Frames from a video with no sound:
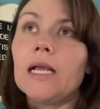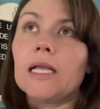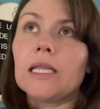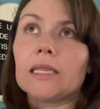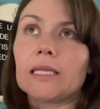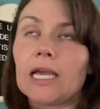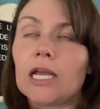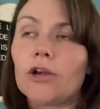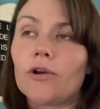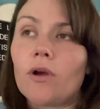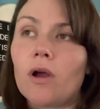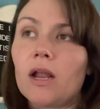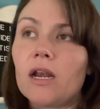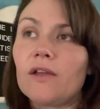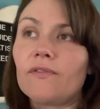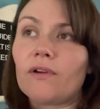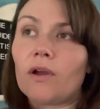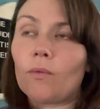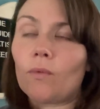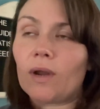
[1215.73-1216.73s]
Later on,
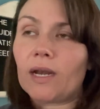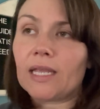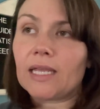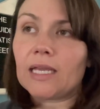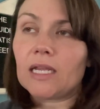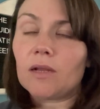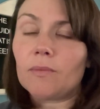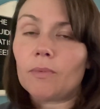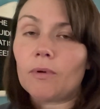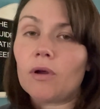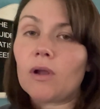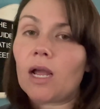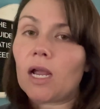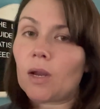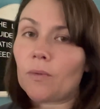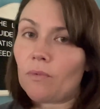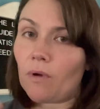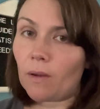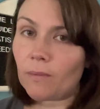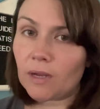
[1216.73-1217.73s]
if I want to get a book, I
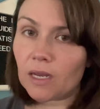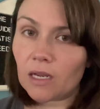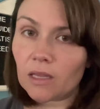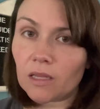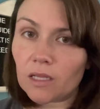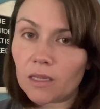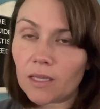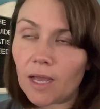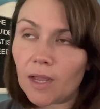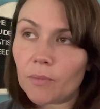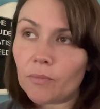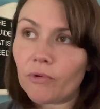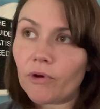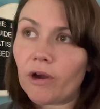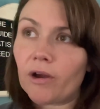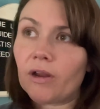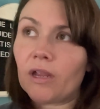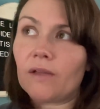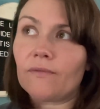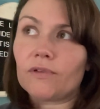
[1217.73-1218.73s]
can probably get it at the
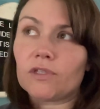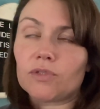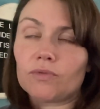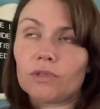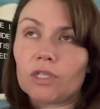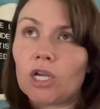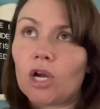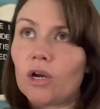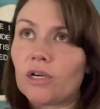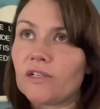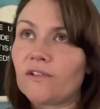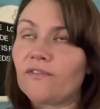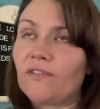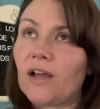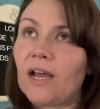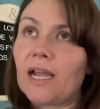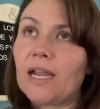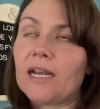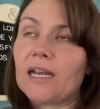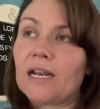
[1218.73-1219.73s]
library. If it's really hard to
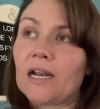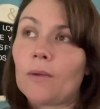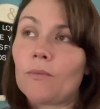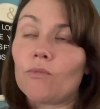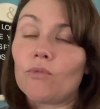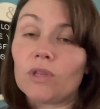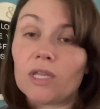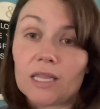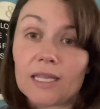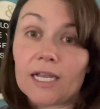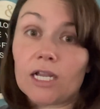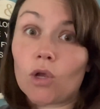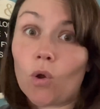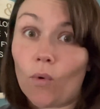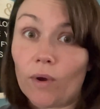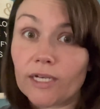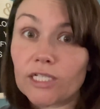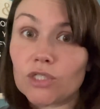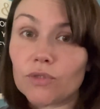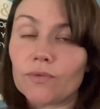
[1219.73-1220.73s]
find and I'm really like
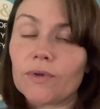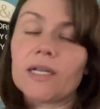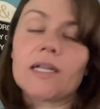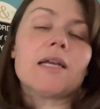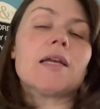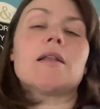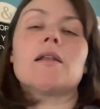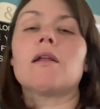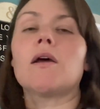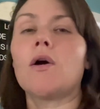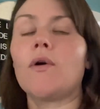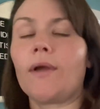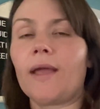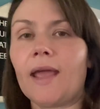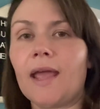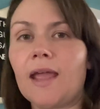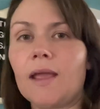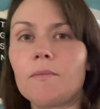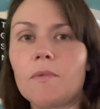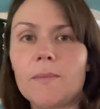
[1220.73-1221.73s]
going to read it,
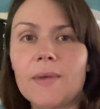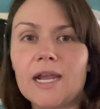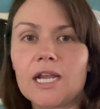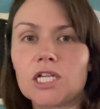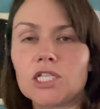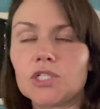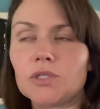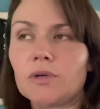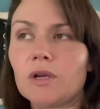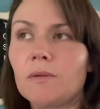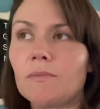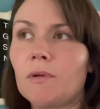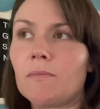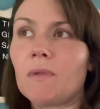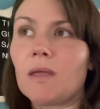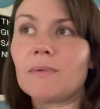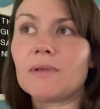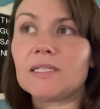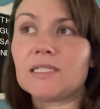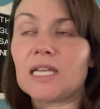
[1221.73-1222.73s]
okay, maybe I can do it, but
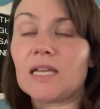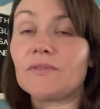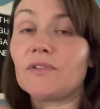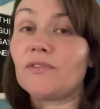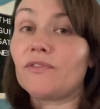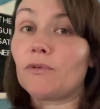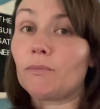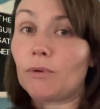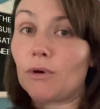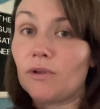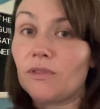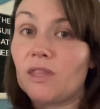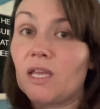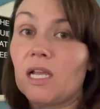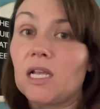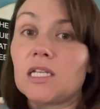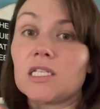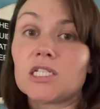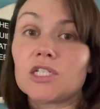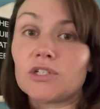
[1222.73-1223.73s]
maybe save it for
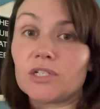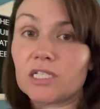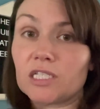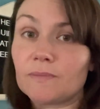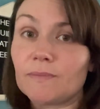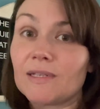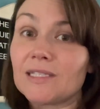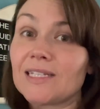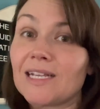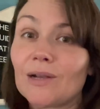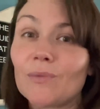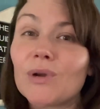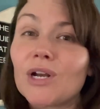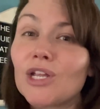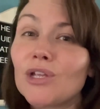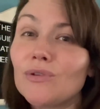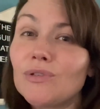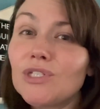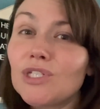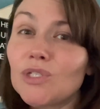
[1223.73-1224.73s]
birthdays, Christmas. Like what I
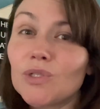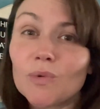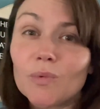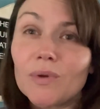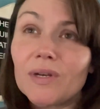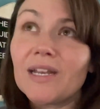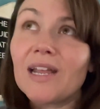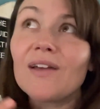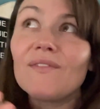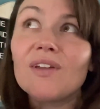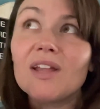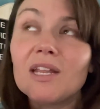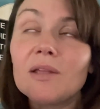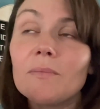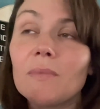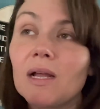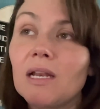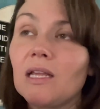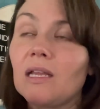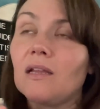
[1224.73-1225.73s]
used to do, we didn't have any
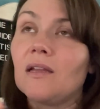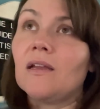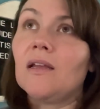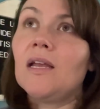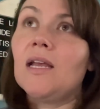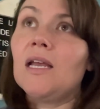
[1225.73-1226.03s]
money.